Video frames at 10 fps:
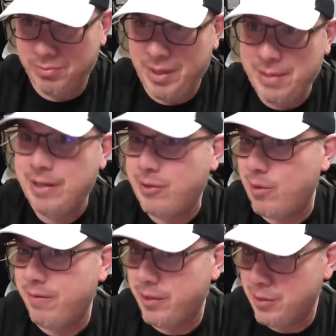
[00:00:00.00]
maybe
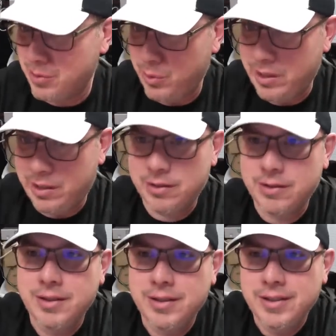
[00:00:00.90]
three videos a week,
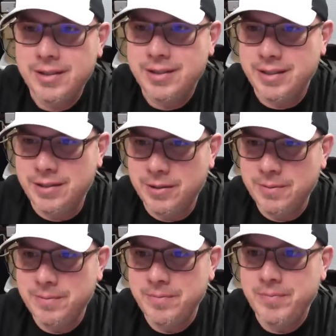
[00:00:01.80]
you
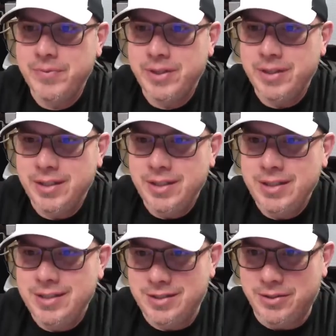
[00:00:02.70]
know?
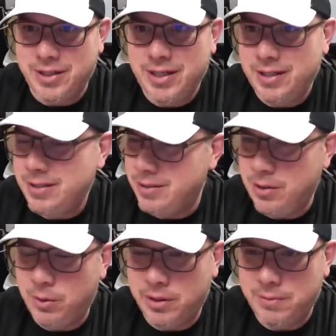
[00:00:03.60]
So yeah, I
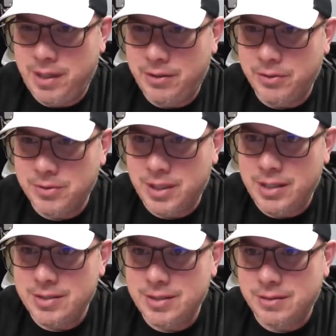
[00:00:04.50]
totally admire those
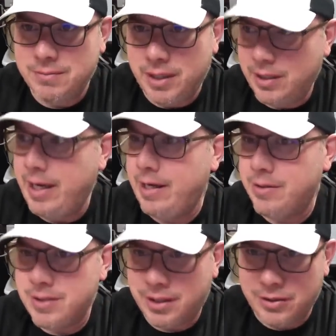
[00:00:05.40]
guys and
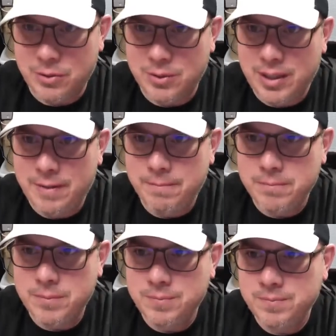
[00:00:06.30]
gals that can do that.
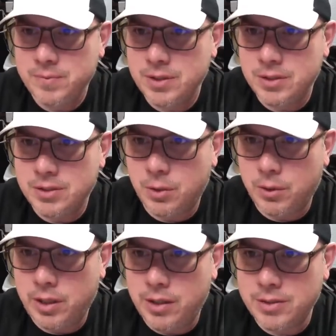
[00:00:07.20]

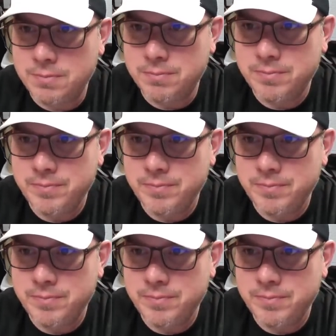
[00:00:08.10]
Totally awesome.